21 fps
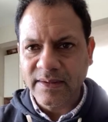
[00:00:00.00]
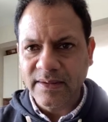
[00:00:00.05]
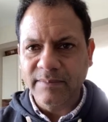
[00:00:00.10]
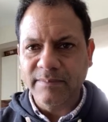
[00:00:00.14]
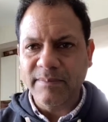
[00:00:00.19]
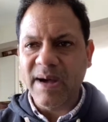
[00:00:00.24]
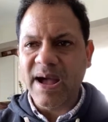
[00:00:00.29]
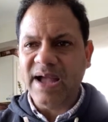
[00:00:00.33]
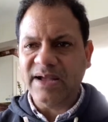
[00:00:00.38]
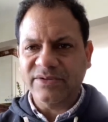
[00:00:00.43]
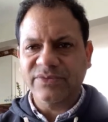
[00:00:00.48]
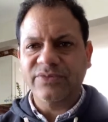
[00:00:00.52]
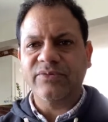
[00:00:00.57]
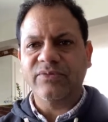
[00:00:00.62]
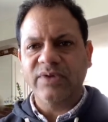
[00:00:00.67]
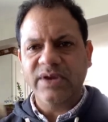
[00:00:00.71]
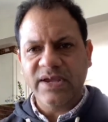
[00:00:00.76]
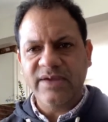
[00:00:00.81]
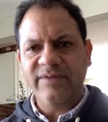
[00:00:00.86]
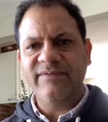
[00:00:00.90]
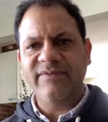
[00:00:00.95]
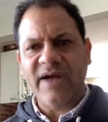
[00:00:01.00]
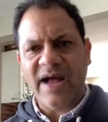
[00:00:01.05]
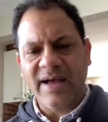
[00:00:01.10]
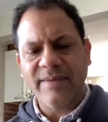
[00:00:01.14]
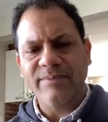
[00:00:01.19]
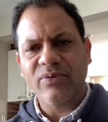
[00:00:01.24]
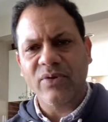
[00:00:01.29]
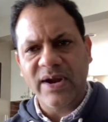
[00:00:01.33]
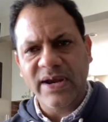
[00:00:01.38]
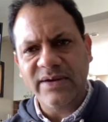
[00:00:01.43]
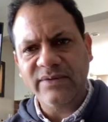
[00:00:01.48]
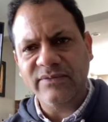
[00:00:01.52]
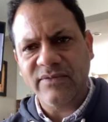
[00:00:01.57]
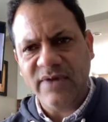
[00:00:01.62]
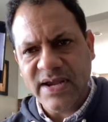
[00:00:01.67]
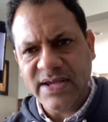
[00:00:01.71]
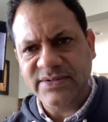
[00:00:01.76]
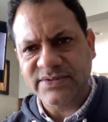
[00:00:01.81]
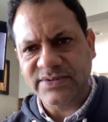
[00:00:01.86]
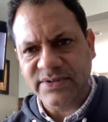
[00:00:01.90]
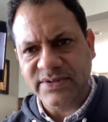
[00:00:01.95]
Mach three vibrating
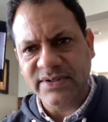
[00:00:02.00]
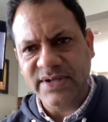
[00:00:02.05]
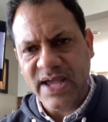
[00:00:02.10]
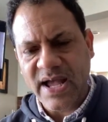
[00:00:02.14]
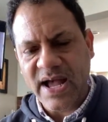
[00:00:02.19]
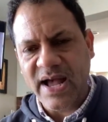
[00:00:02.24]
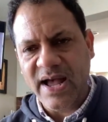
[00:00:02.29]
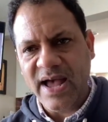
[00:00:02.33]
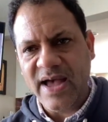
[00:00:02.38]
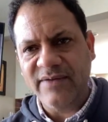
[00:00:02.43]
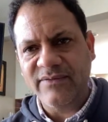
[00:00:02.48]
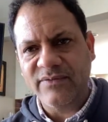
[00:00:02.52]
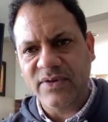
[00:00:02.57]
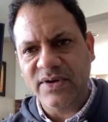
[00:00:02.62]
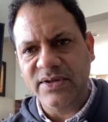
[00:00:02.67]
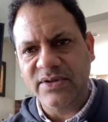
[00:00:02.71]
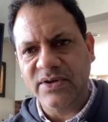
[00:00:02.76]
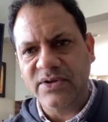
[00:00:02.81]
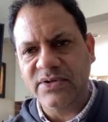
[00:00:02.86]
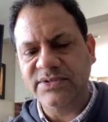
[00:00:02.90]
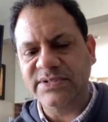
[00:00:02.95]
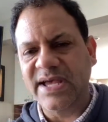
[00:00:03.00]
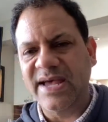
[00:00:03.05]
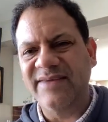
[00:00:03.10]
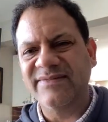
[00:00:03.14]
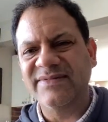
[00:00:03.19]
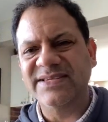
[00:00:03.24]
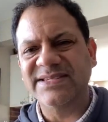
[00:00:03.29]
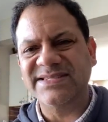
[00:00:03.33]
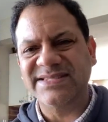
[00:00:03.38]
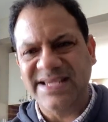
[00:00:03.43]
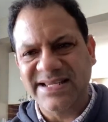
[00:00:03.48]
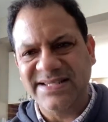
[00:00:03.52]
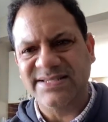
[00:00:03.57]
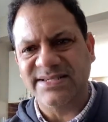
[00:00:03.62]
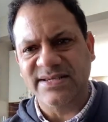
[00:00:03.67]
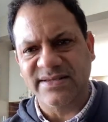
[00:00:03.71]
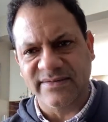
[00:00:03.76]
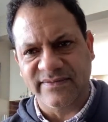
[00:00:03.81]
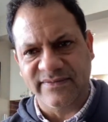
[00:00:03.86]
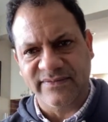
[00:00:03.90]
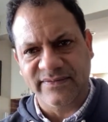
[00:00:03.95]
razor. Yeah, I have one of those. I have the
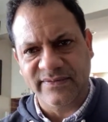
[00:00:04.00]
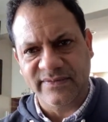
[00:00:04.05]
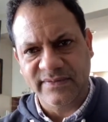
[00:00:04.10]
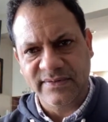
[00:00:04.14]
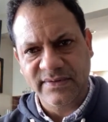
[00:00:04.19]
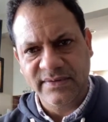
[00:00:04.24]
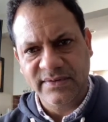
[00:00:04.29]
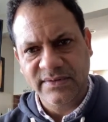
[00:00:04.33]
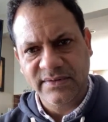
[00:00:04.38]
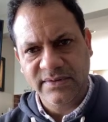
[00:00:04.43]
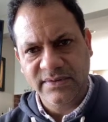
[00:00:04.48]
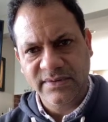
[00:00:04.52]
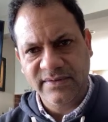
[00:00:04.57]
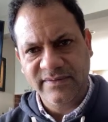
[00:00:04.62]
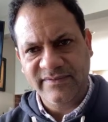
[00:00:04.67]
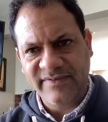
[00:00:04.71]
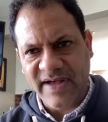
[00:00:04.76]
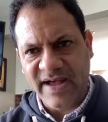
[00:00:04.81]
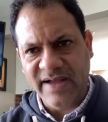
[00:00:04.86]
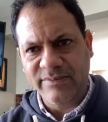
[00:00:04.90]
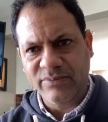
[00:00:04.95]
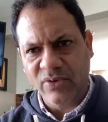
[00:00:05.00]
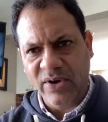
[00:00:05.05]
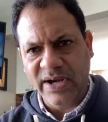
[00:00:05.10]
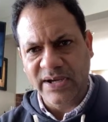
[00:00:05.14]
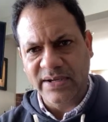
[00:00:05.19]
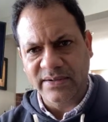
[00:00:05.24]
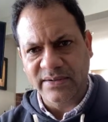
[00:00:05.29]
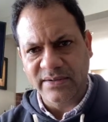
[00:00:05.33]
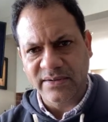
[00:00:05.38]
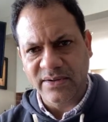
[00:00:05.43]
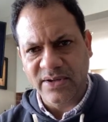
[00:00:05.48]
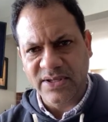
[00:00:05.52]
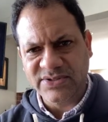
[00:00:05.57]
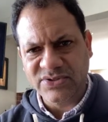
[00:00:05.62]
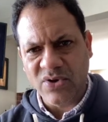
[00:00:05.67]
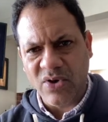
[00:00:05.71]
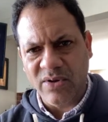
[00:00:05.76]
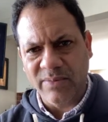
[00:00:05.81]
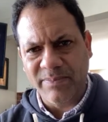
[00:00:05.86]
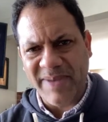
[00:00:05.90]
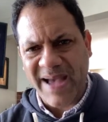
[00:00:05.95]
sensitive vibrating. It's
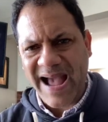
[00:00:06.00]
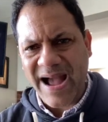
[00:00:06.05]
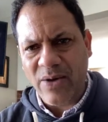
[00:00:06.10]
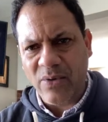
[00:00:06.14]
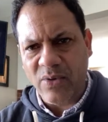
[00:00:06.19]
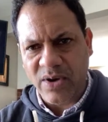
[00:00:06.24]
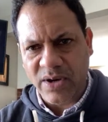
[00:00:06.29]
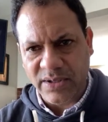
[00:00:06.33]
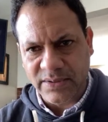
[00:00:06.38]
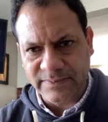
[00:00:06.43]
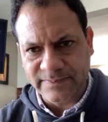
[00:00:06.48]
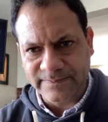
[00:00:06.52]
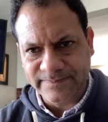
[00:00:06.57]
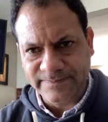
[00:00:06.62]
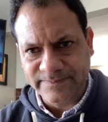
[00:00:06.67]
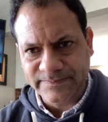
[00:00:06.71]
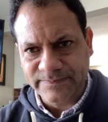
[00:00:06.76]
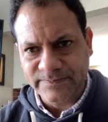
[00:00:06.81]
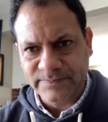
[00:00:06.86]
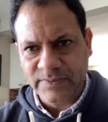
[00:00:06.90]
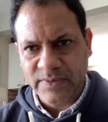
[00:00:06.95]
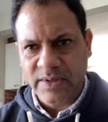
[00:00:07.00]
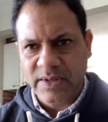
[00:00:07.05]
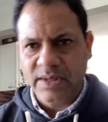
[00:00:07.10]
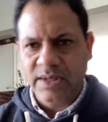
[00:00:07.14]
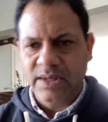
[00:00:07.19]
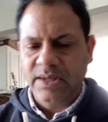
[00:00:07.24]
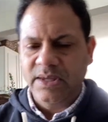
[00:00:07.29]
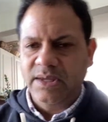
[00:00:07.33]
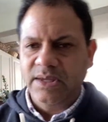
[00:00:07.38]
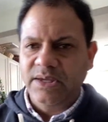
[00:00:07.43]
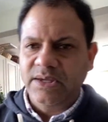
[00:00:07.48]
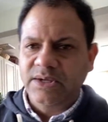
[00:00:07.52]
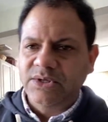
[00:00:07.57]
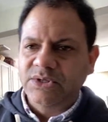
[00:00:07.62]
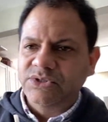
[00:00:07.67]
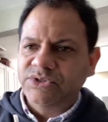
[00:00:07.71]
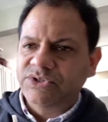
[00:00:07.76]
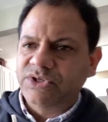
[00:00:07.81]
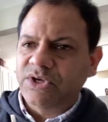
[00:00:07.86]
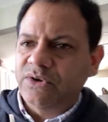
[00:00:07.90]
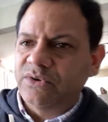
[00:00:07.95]
called Power.
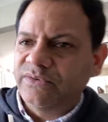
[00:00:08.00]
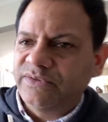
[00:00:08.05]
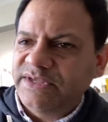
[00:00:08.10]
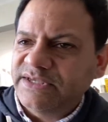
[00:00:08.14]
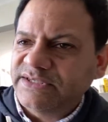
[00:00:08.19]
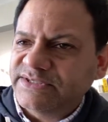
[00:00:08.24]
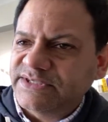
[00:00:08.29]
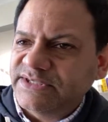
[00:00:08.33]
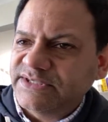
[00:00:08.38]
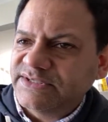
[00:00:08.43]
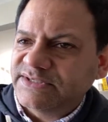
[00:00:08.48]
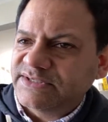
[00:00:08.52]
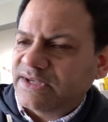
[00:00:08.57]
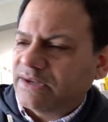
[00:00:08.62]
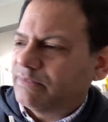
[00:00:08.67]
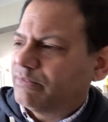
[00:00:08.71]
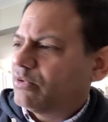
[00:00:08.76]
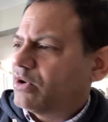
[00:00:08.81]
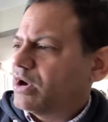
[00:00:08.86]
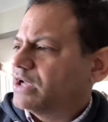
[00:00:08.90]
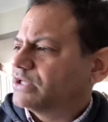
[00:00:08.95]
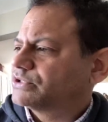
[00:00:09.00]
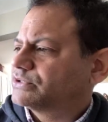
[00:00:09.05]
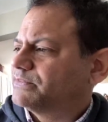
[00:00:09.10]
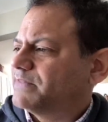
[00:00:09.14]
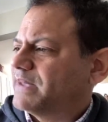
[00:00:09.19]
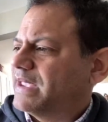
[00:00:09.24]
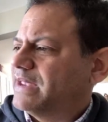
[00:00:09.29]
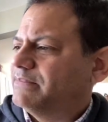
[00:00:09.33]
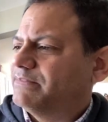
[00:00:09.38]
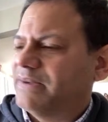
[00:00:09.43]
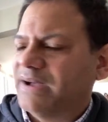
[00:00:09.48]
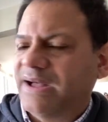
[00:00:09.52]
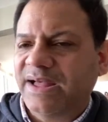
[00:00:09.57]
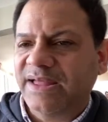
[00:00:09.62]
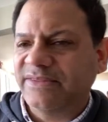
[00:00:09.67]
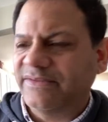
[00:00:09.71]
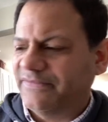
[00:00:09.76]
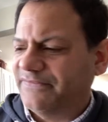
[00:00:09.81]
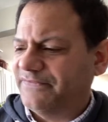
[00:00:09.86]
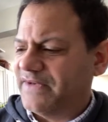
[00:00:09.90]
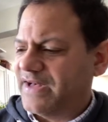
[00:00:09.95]
So this is a brush made by
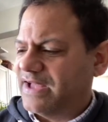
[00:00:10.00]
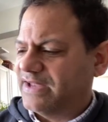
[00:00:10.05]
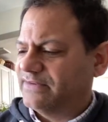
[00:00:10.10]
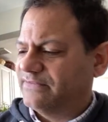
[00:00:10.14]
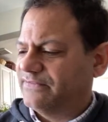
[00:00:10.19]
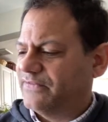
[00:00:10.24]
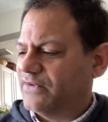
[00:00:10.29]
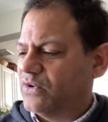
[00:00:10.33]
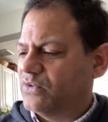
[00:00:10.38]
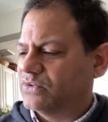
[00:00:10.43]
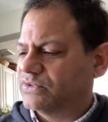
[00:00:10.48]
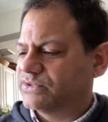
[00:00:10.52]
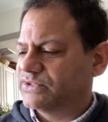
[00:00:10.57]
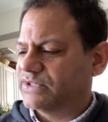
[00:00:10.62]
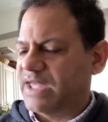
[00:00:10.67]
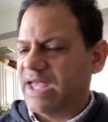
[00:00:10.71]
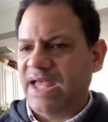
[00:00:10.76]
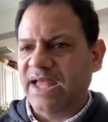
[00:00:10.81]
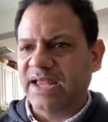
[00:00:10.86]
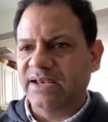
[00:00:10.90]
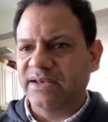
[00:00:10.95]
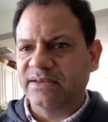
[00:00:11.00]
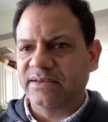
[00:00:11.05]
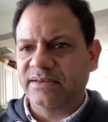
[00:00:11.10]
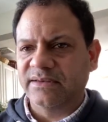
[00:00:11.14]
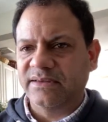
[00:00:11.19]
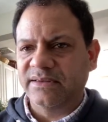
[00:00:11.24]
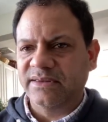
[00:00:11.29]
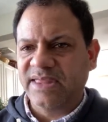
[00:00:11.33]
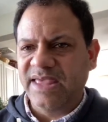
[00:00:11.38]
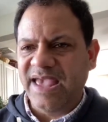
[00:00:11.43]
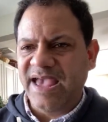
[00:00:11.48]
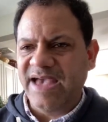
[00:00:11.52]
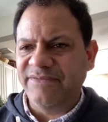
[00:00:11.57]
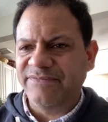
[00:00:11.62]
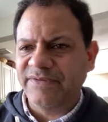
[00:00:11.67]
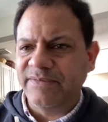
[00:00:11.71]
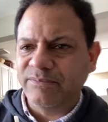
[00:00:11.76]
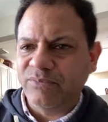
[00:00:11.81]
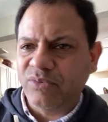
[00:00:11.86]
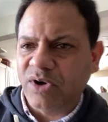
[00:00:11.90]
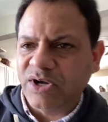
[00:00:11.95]
the fine folks at the F
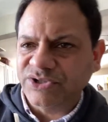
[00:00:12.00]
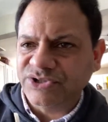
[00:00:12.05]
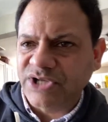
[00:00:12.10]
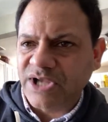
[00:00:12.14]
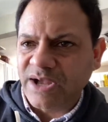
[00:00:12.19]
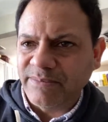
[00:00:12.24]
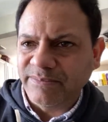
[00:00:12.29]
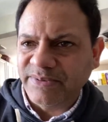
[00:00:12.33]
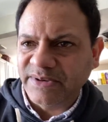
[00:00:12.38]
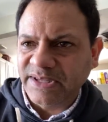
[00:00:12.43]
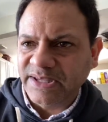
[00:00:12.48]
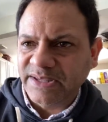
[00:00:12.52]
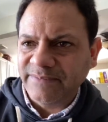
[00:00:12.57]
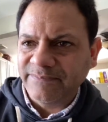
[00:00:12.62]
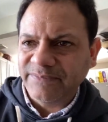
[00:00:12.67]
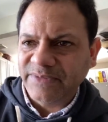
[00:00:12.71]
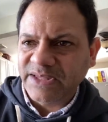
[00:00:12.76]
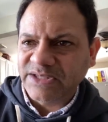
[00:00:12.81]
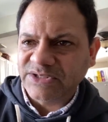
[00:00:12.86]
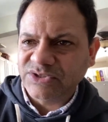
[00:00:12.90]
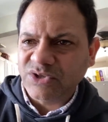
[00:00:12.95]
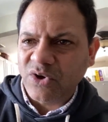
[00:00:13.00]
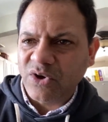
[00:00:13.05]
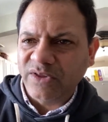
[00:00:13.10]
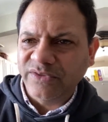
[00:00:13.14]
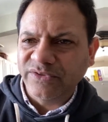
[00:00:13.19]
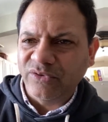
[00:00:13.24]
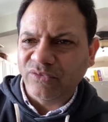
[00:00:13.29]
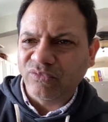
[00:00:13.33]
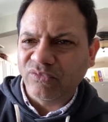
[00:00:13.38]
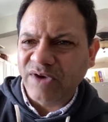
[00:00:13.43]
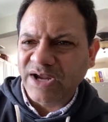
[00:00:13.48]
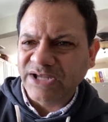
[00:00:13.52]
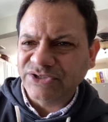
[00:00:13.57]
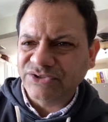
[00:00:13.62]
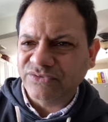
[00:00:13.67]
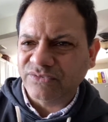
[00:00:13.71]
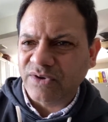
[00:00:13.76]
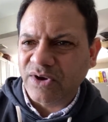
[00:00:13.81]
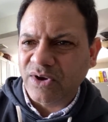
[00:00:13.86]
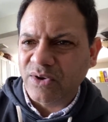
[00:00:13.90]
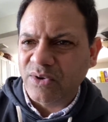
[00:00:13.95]
M Brush Company. It's called the
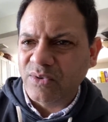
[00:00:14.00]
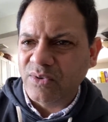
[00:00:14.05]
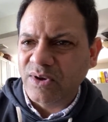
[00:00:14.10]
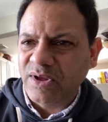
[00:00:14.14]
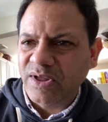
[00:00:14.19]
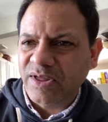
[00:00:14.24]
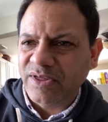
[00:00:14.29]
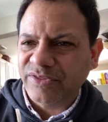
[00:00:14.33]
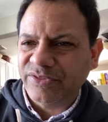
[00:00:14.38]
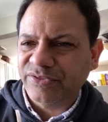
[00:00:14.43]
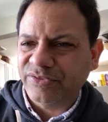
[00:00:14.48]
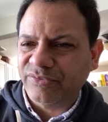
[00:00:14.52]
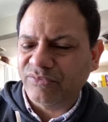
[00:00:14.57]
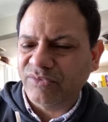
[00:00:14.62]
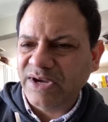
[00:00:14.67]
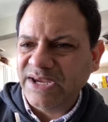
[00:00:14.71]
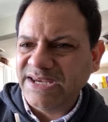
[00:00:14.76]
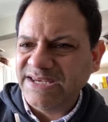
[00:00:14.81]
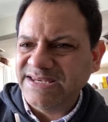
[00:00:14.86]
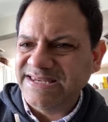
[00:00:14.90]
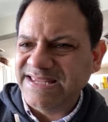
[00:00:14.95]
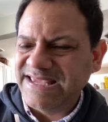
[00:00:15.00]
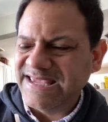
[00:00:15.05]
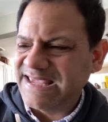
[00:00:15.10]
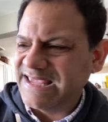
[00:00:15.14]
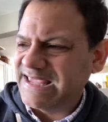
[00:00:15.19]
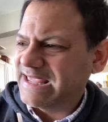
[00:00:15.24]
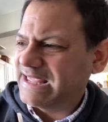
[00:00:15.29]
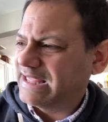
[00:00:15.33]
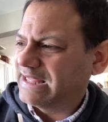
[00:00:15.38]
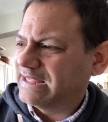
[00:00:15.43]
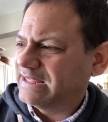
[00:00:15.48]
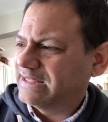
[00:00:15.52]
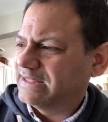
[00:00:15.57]
Retro three D.